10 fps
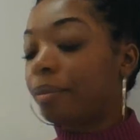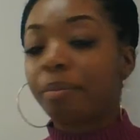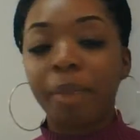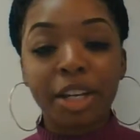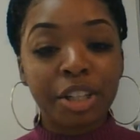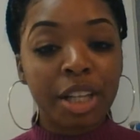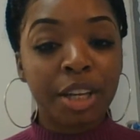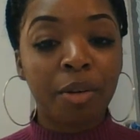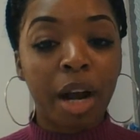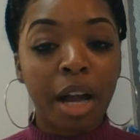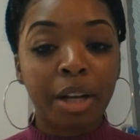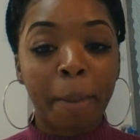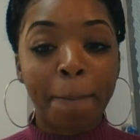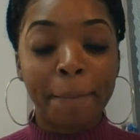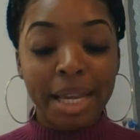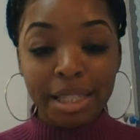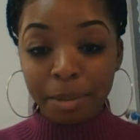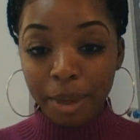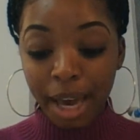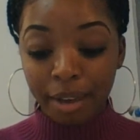make sure that you are on your
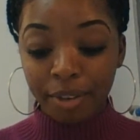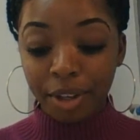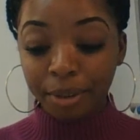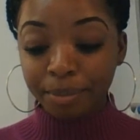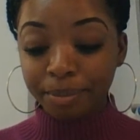best behavior.